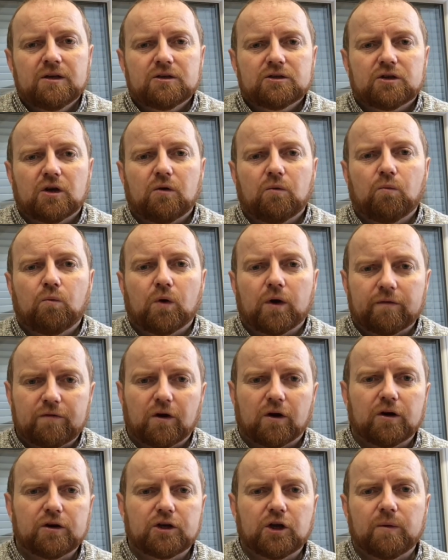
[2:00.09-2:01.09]
So what
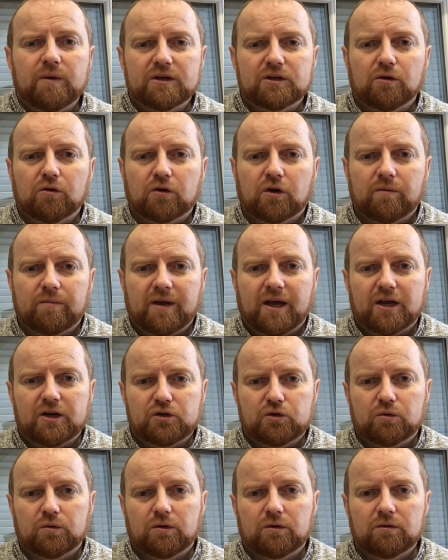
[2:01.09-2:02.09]
I've got to do is look at my
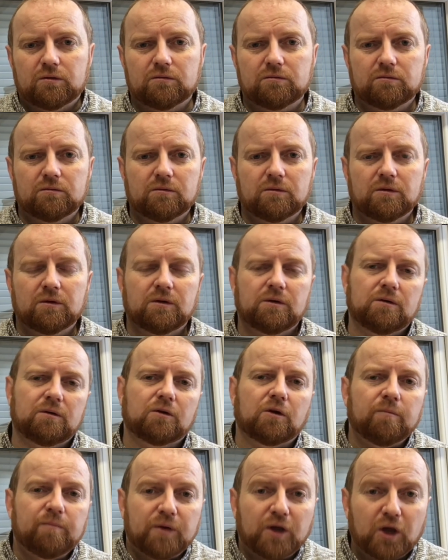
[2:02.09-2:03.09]
actual
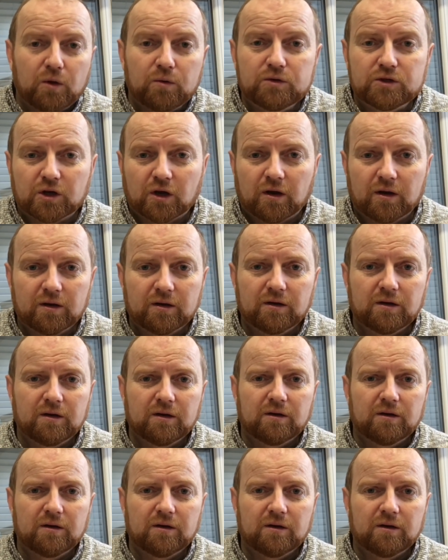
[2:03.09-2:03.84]
computer,